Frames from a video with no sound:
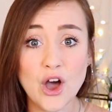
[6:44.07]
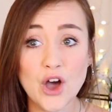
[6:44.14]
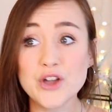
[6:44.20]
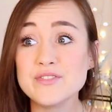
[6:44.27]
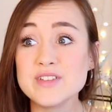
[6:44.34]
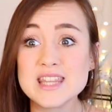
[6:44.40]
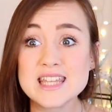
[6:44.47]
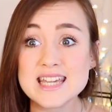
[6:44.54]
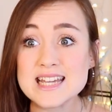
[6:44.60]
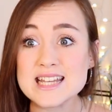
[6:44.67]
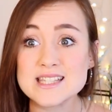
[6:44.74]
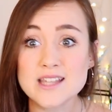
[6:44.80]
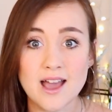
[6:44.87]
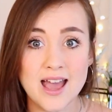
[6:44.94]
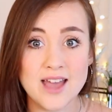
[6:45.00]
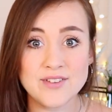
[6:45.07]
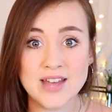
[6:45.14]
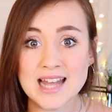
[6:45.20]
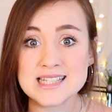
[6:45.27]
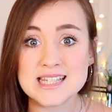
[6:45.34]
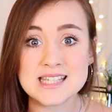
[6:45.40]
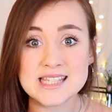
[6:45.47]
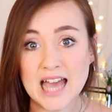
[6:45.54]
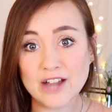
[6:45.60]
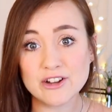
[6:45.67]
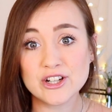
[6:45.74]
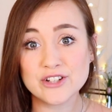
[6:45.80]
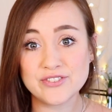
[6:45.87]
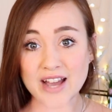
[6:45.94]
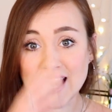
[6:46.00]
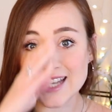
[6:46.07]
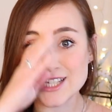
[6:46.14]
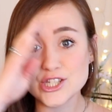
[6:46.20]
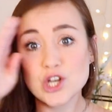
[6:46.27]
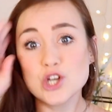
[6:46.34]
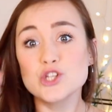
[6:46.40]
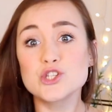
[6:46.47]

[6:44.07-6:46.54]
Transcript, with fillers: Over the years, I've had to sacrifice